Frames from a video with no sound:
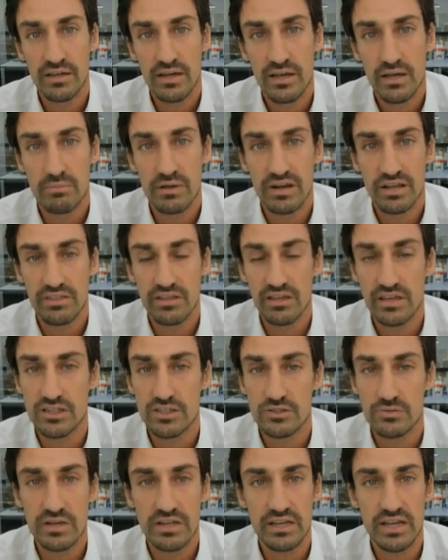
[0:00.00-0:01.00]
But I think it's
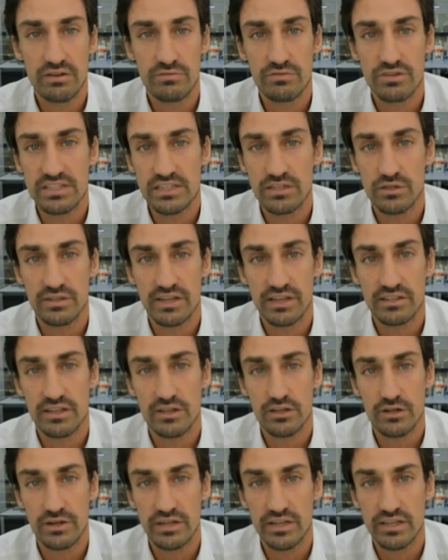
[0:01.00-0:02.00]
really every single
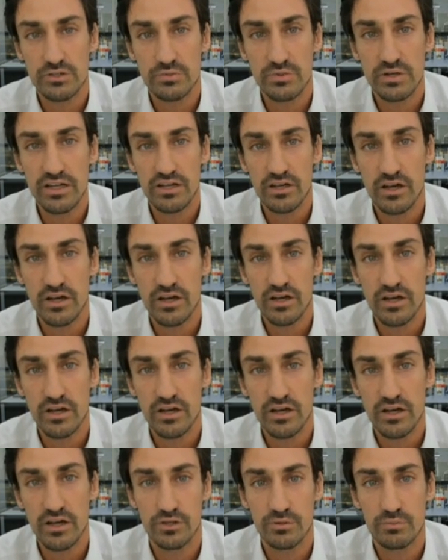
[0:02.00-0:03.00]
category. It's really up
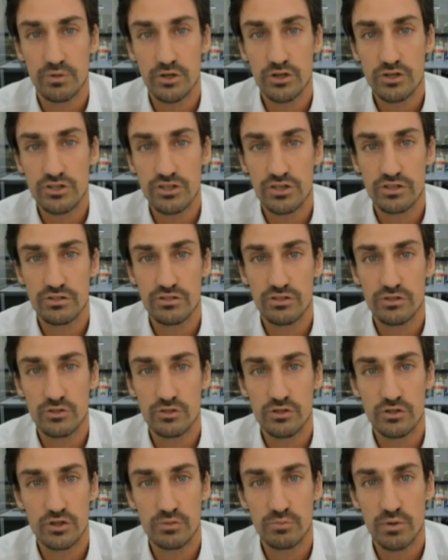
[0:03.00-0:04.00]
to the merchant to do
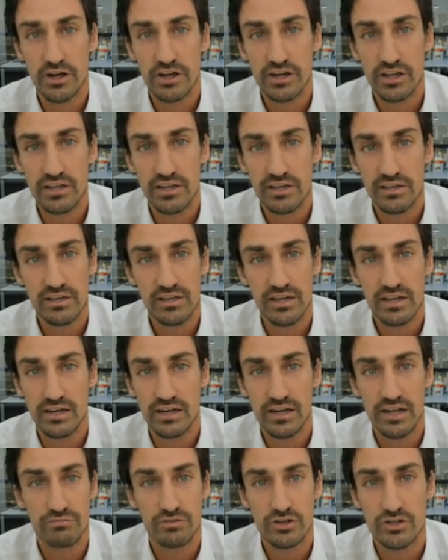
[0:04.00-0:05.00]
good marketing and
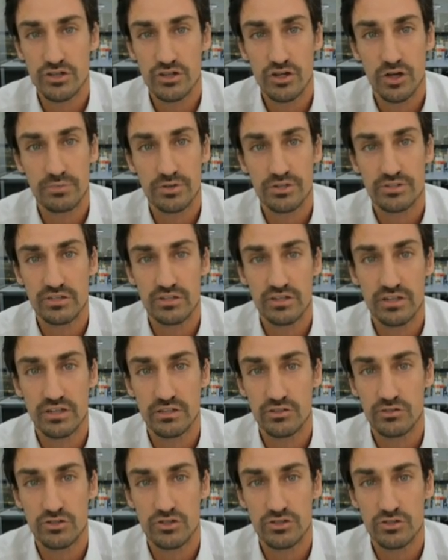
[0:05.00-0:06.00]
leverage an opportunity
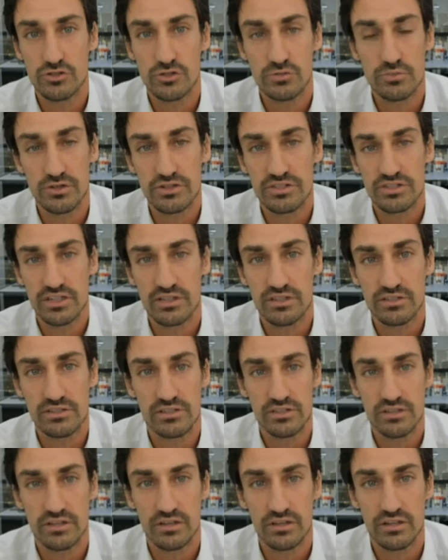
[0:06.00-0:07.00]
to just do more sales
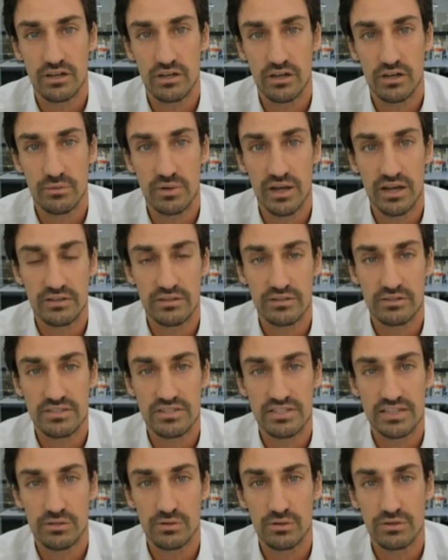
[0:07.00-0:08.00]
around a
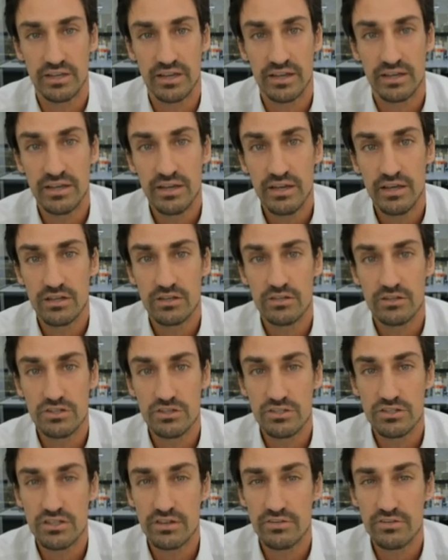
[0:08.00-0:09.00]
single day. To
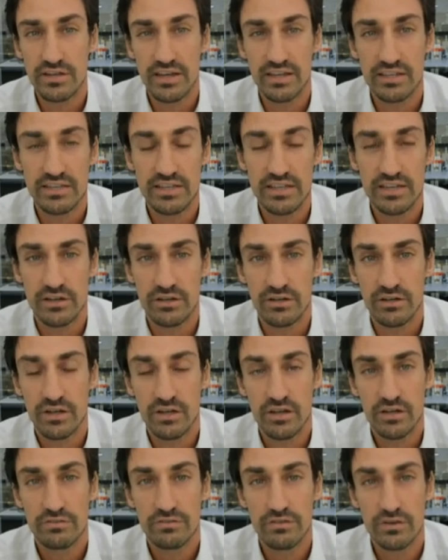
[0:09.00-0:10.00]
just give an idea,
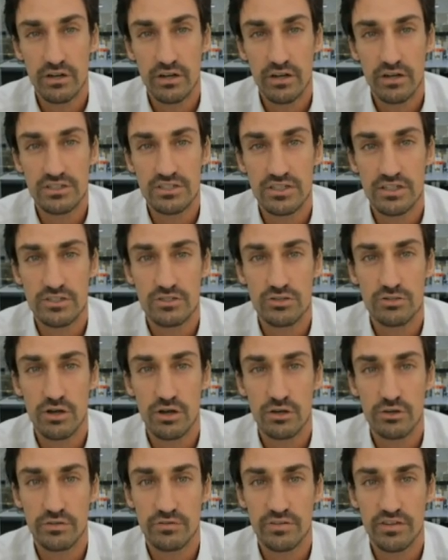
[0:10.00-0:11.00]
for us, it's
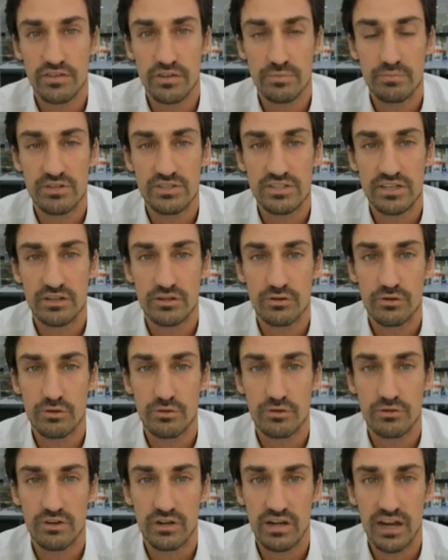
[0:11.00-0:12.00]
250% growth
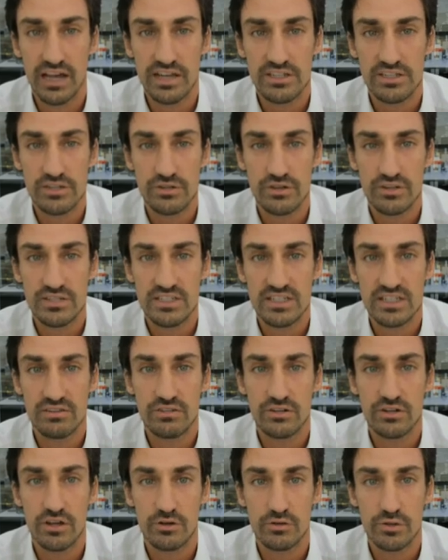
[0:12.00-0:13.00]
over last year and
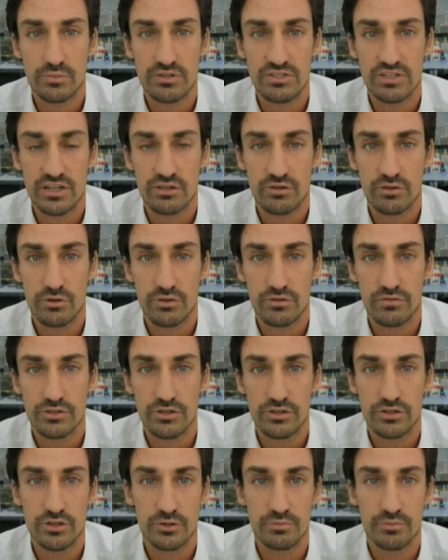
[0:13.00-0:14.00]
700% growth over the
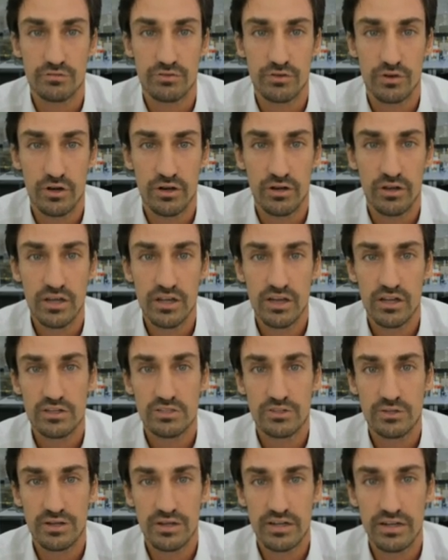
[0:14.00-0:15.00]
year before.
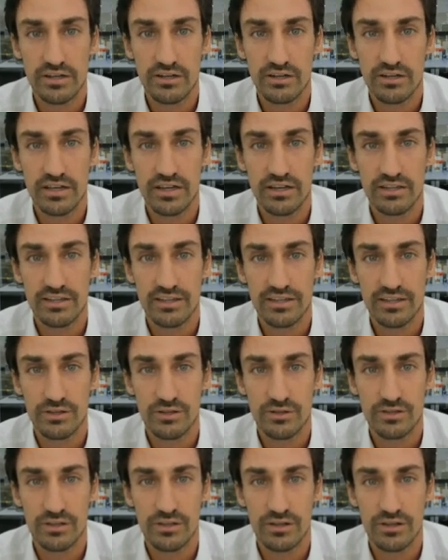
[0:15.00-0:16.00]
So clearly, I think, you know,
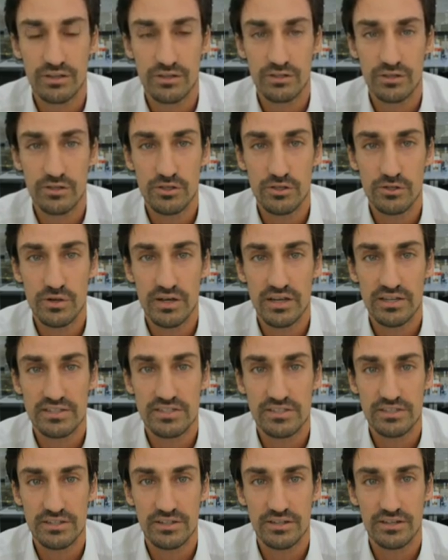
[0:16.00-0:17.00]
the U.S.
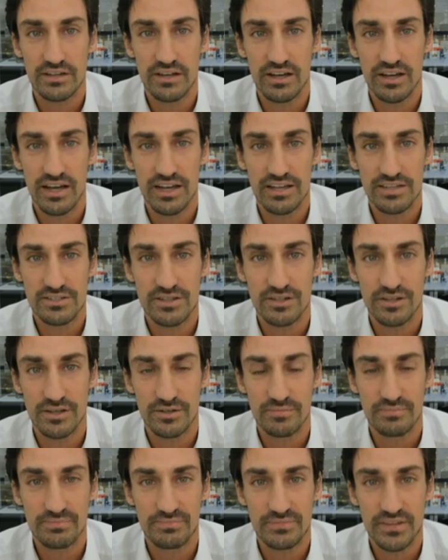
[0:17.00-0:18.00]
Has, how
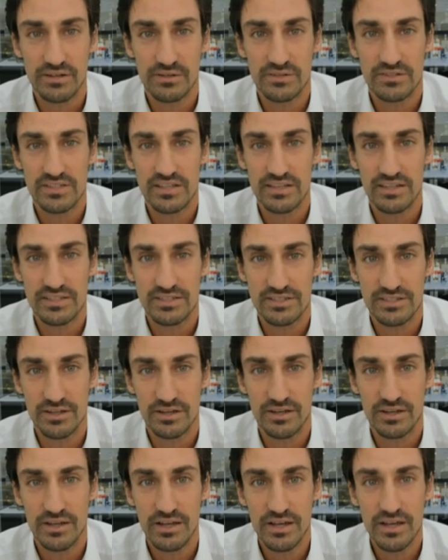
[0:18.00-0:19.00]
do you say this,
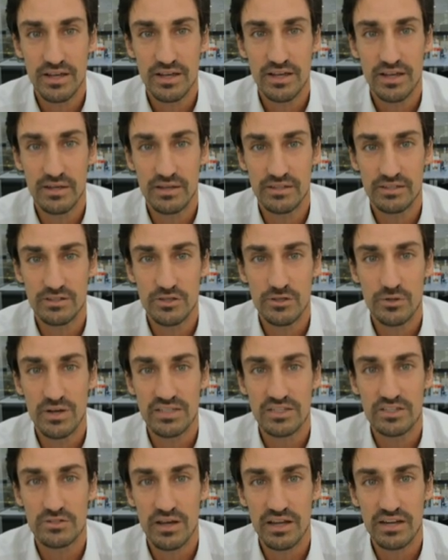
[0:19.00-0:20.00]
the U.S.
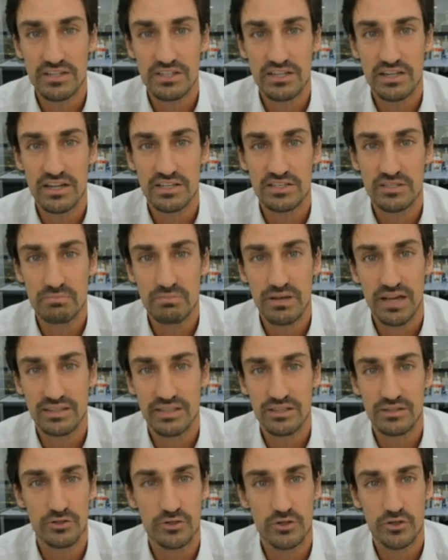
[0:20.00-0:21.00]
strategy has impacted
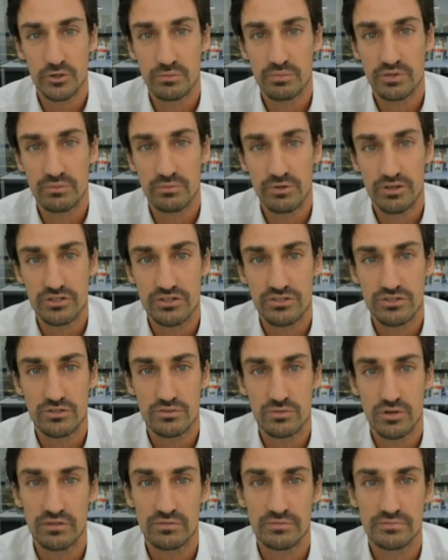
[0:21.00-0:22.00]
on European merchants as
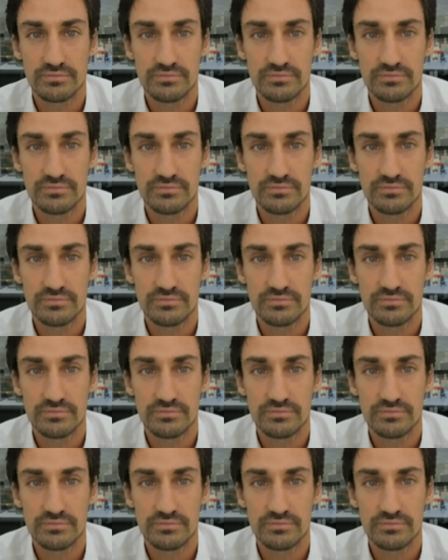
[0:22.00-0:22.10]
well.